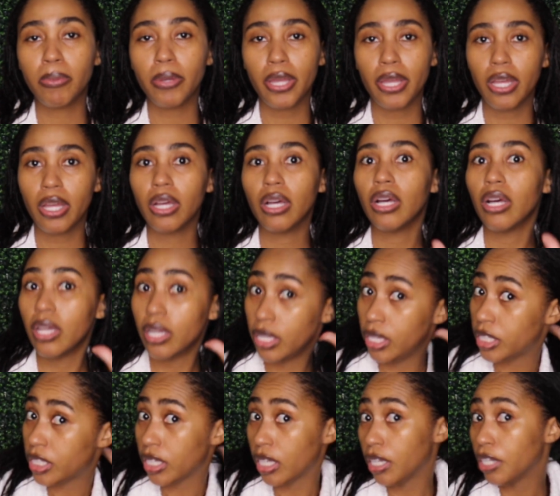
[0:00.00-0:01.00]
but
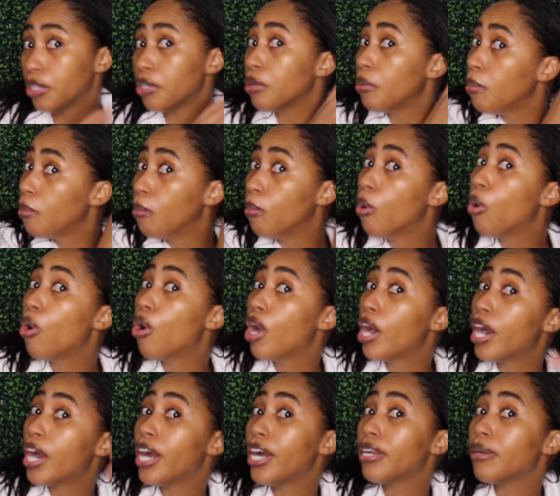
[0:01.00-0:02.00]
it's a little
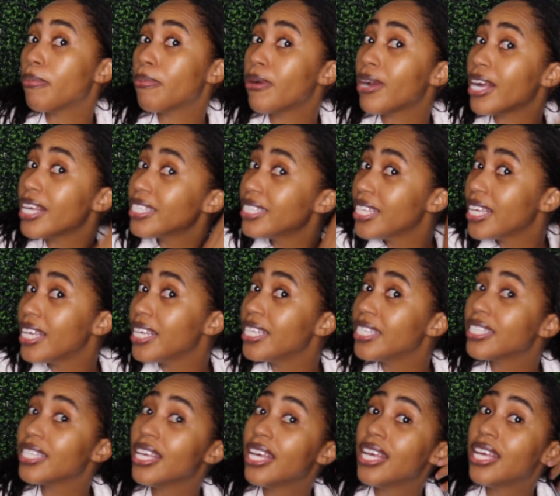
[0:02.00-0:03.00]
more under
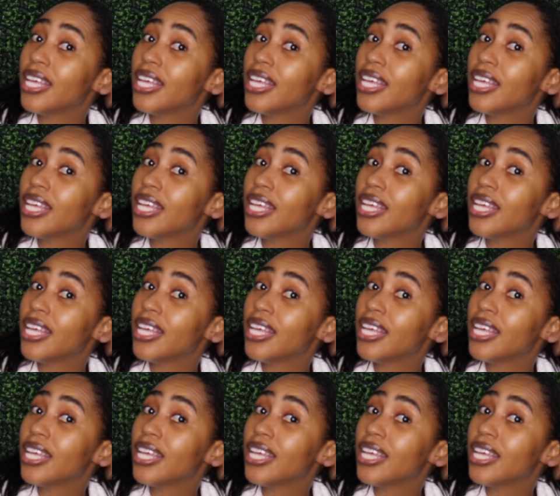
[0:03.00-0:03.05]
processed